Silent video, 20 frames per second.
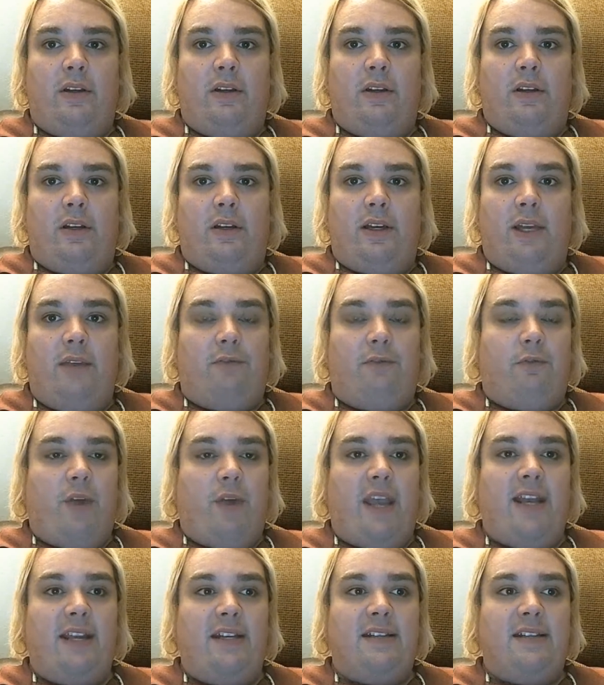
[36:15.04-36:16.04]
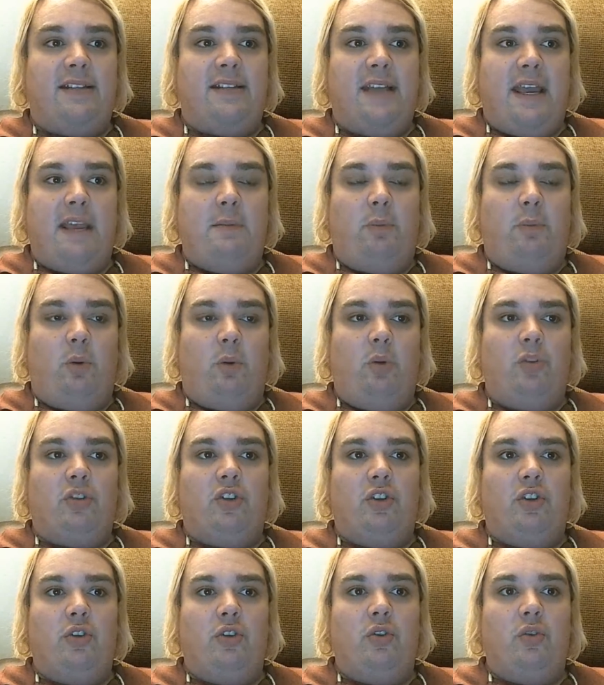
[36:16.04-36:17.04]
If Reigen is able
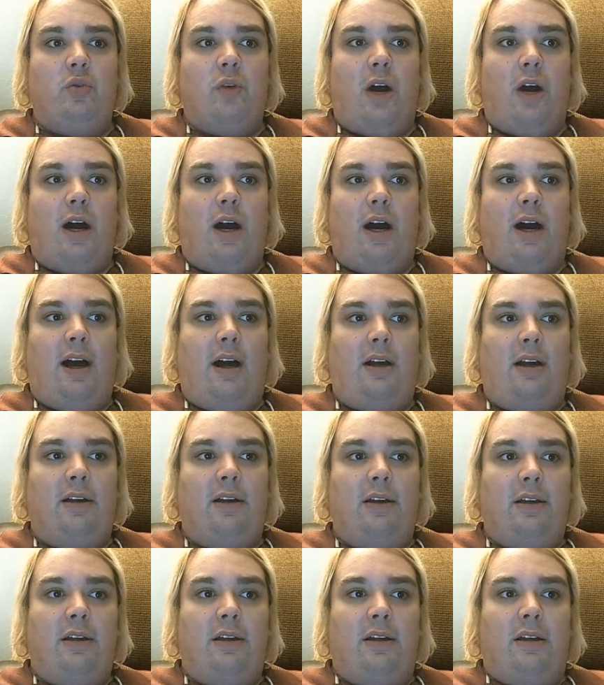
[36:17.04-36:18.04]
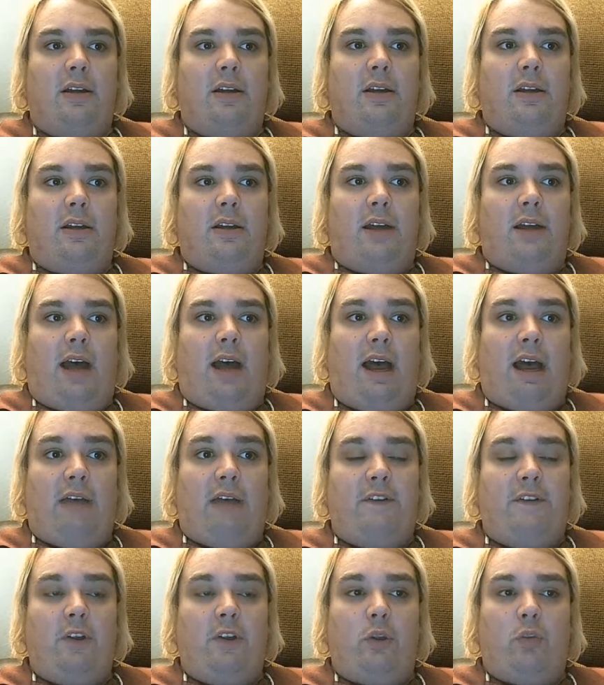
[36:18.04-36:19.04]
to, uh, I, I
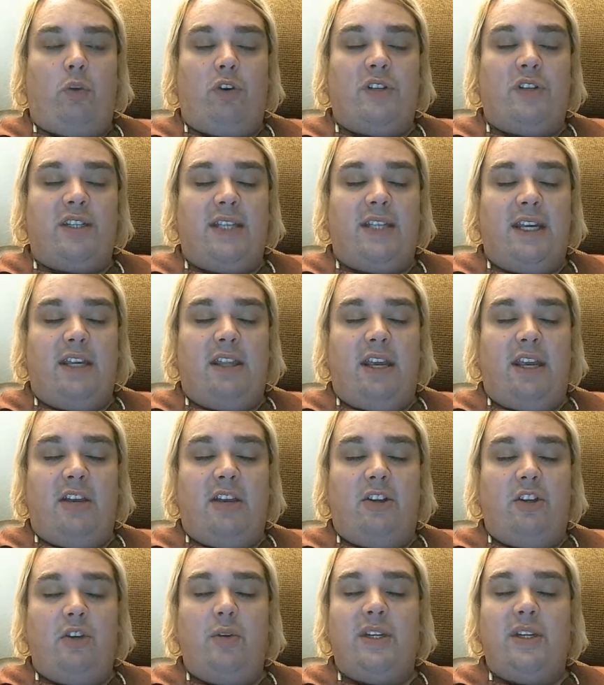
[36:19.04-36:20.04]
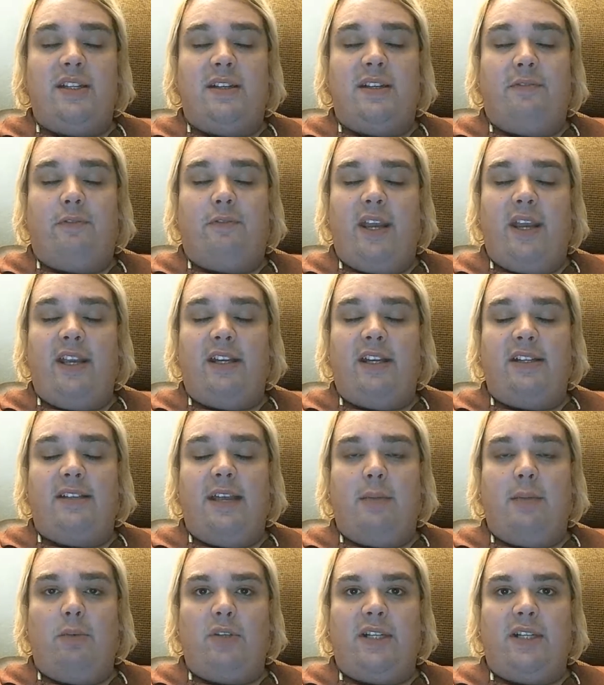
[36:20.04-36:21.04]
feel the worst thing they could do is if Reigen is
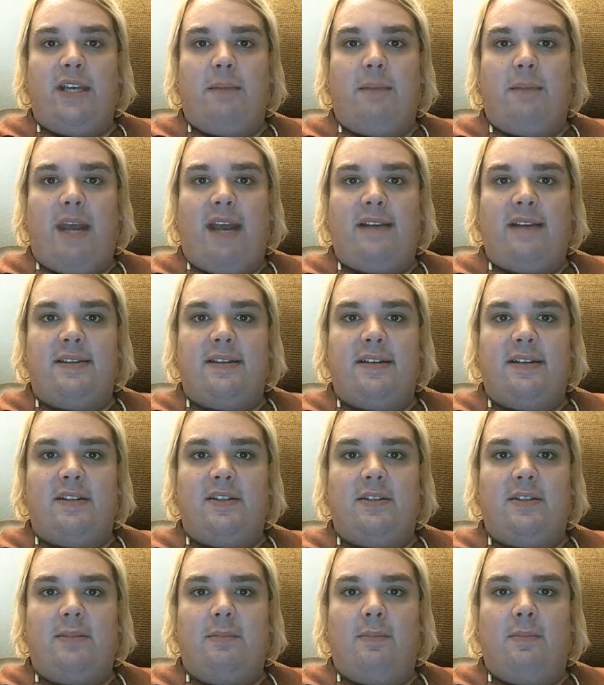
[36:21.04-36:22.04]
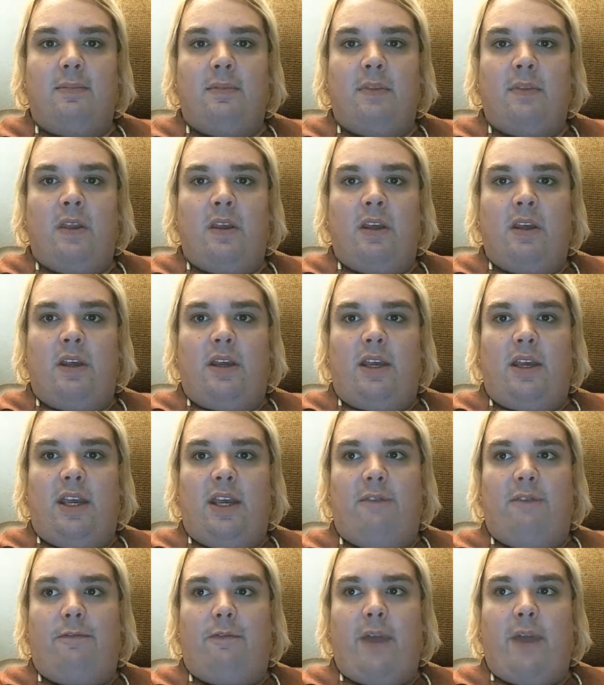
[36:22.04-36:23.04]
able to get past this.
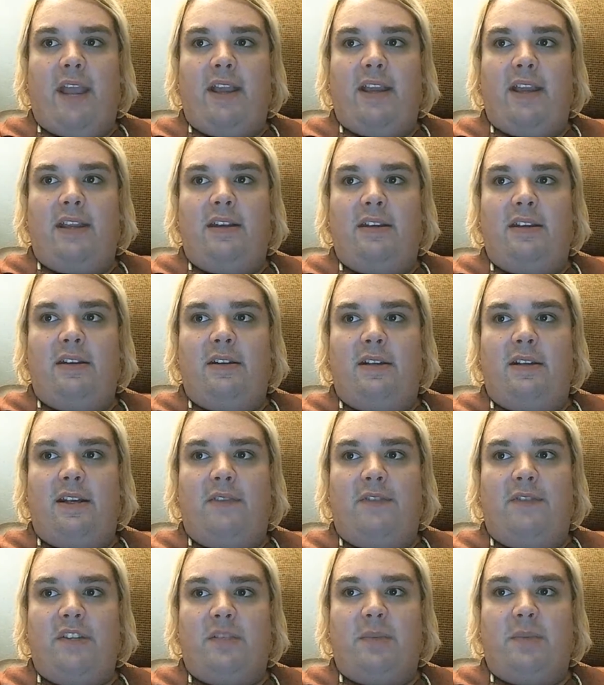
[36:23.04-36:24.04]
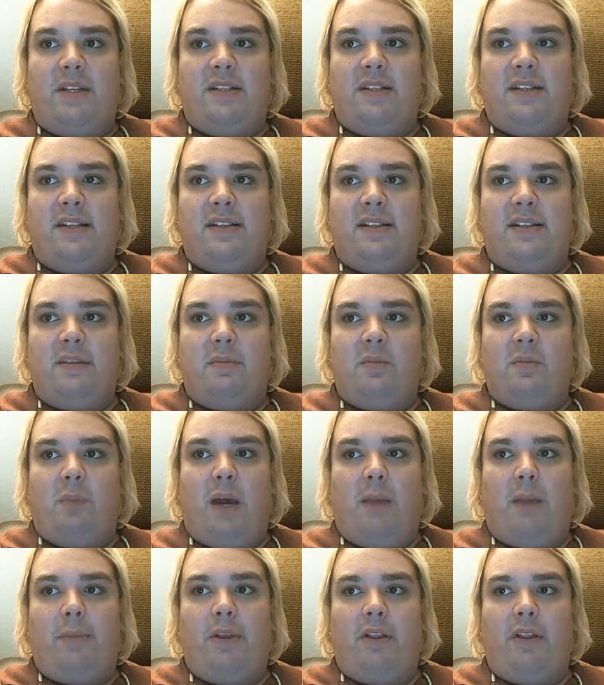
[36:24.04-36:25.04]
If Reigen, if his business and
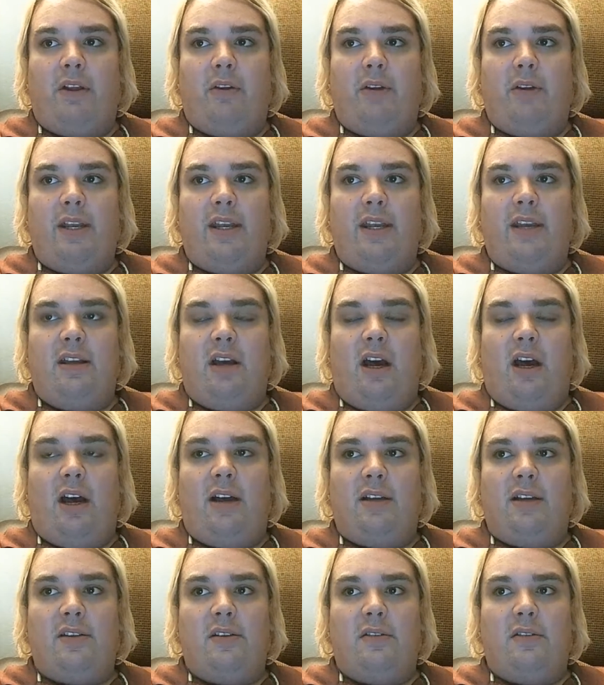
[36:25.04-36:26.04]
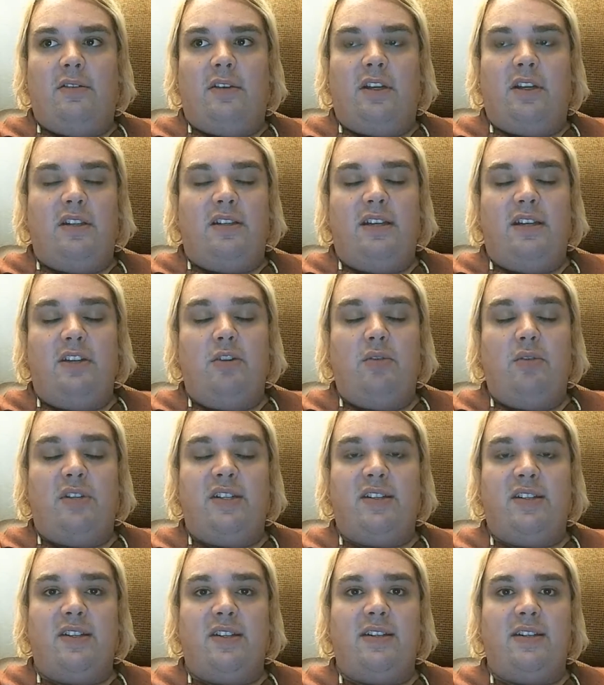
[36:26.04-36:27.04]
popularity uh, continue to
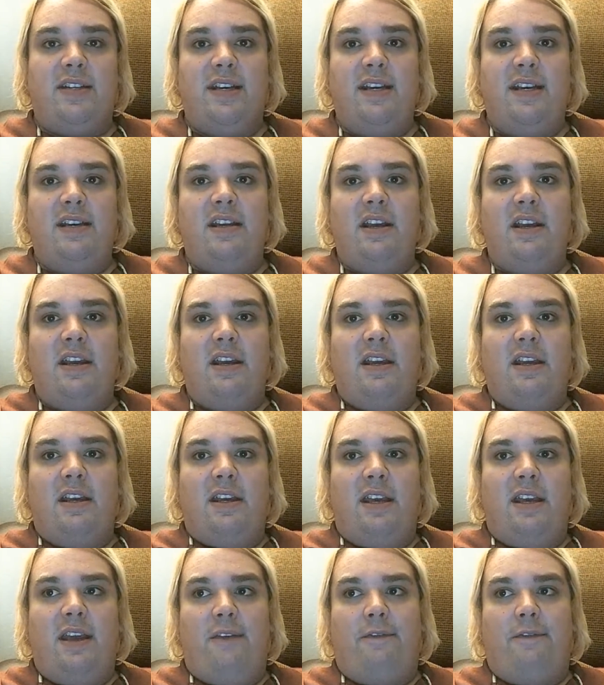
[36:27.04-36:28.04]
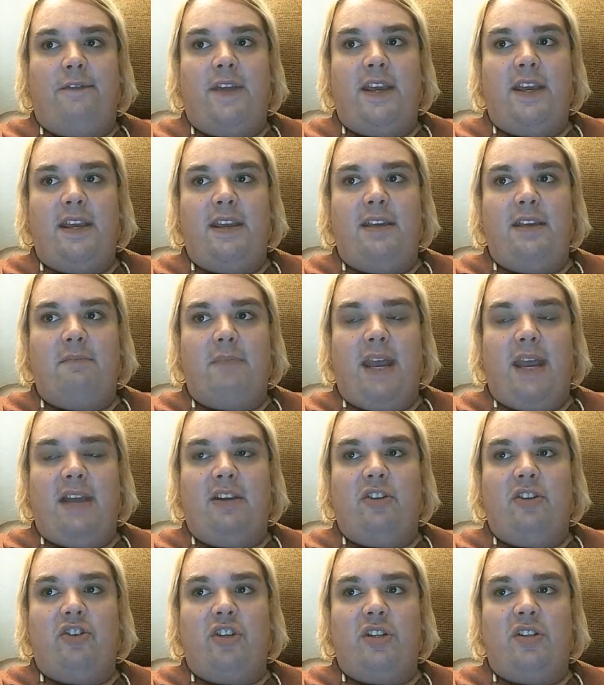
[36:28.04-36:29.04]
succeed, if he
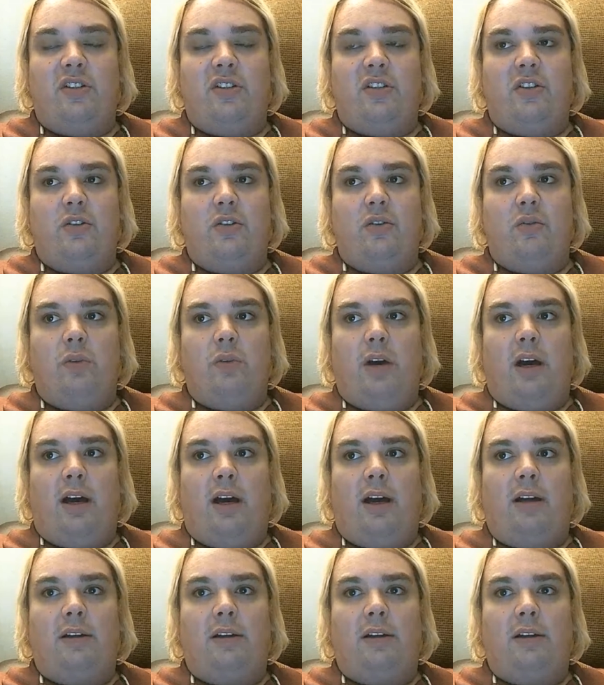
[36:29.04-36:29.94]
manages to uh,